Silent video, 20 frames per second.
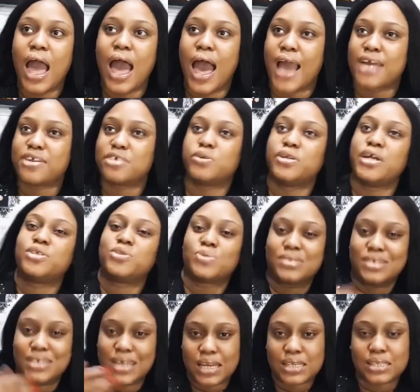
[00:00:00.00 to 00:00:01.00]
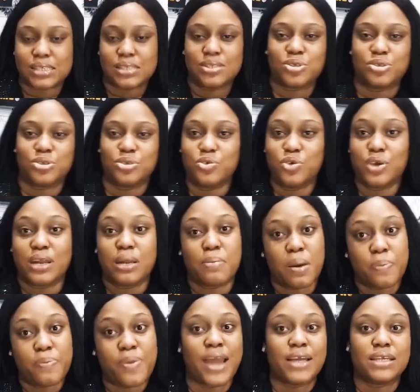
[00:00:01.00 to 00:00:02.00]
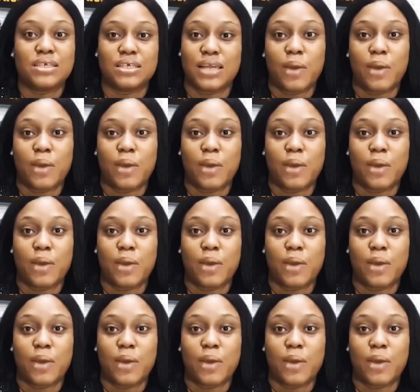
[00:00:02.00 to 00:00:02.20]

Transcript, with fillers: I just wanted to dance into the new year, and I'm happy I did.